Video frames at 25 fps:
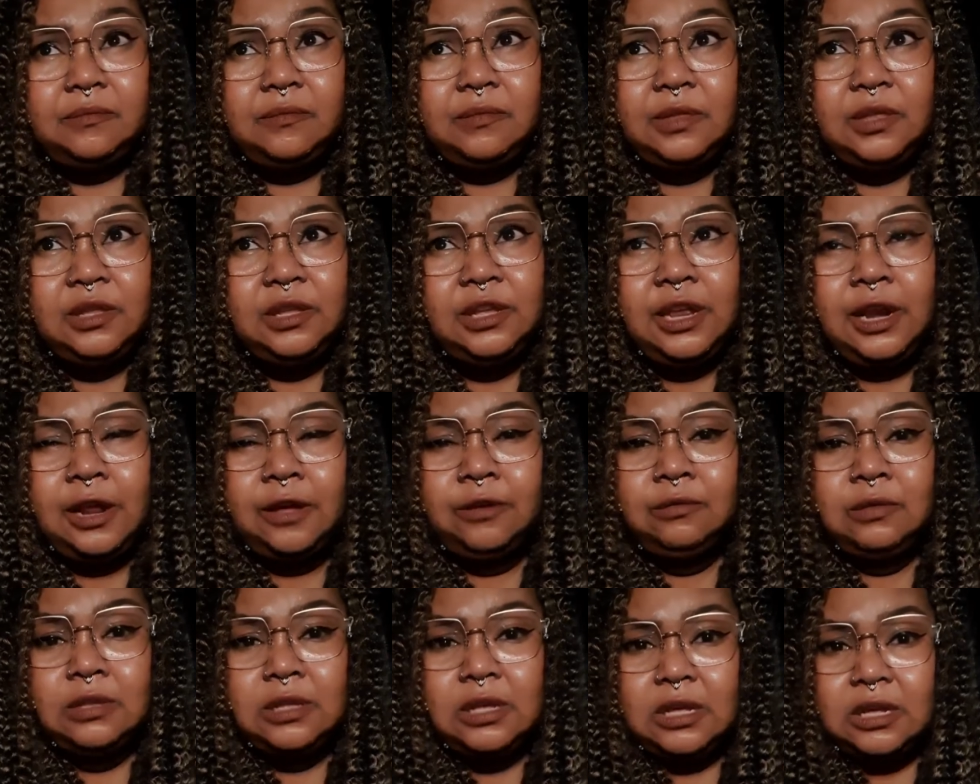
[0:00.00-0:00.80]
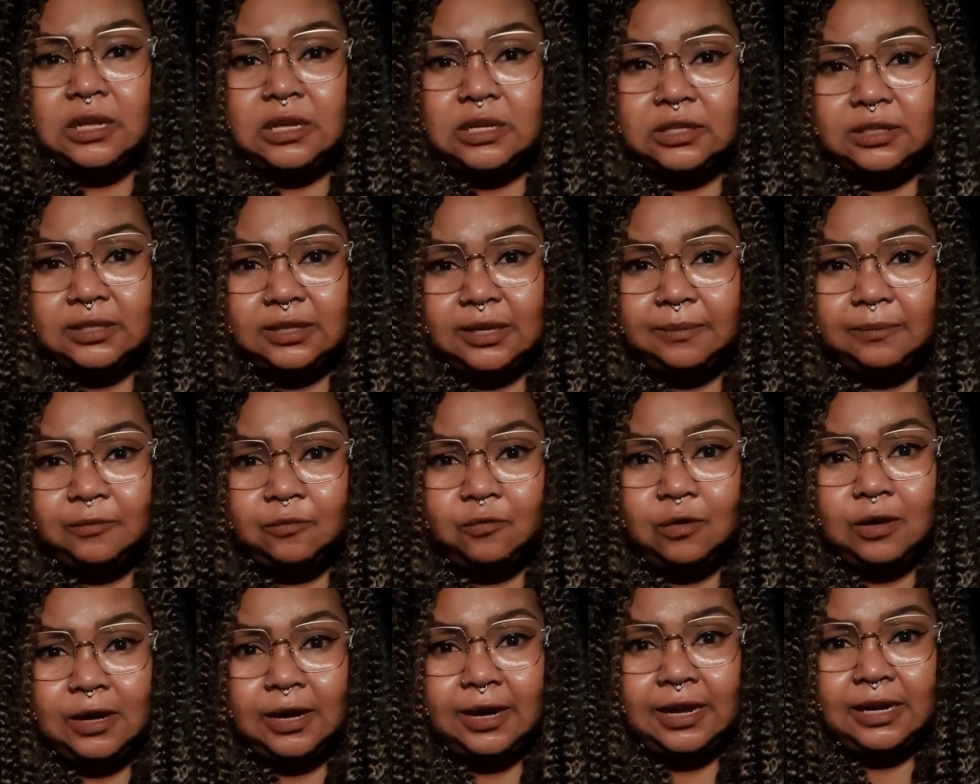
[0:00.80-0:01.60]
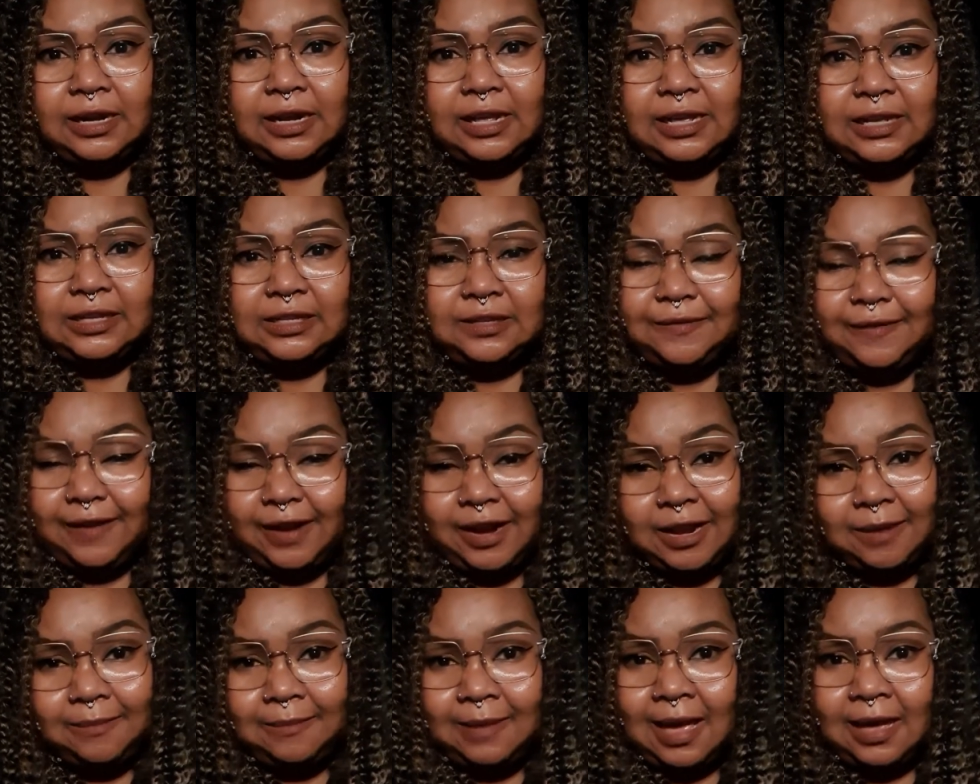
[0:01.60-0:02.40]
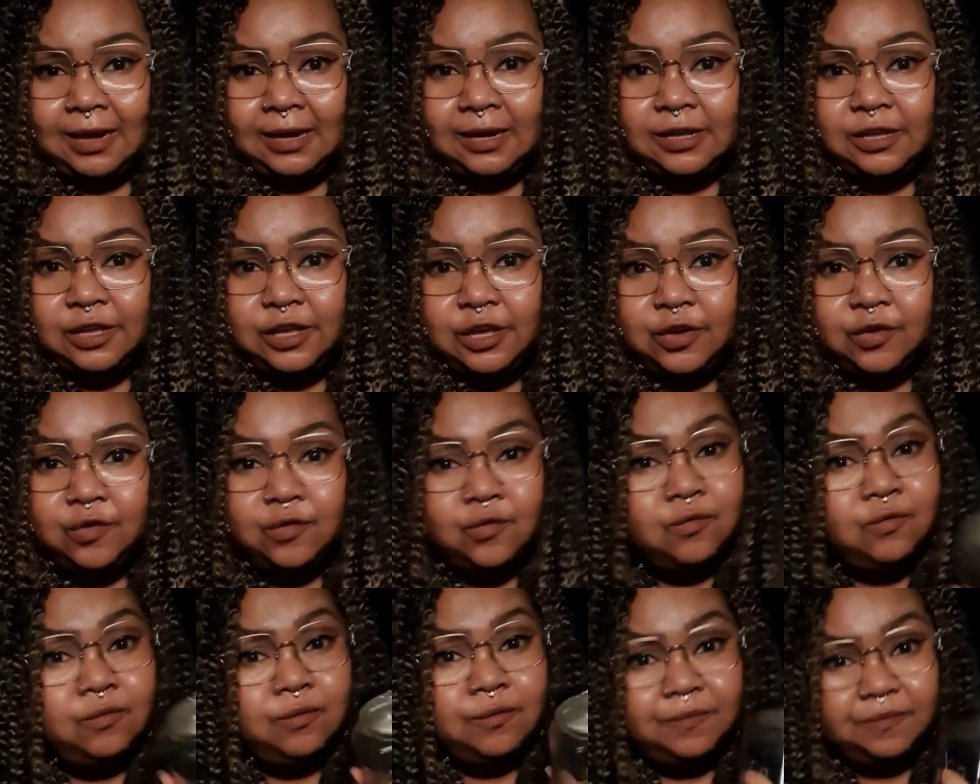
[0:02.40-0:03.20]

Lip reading: you know, someone is very mad at you.